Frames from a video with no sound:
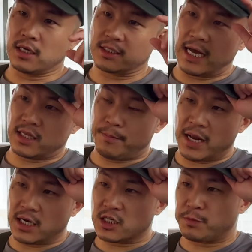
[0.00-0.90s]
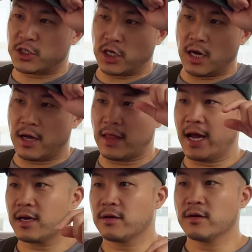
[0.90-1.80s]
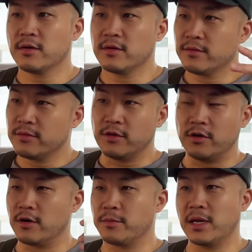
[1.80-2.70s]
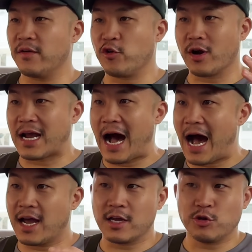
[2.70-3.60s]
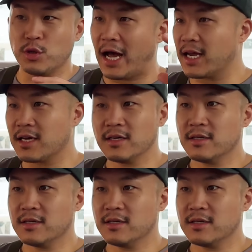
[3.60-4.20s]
Because like depending especially on like, you know, I mean, if you're a guy and you like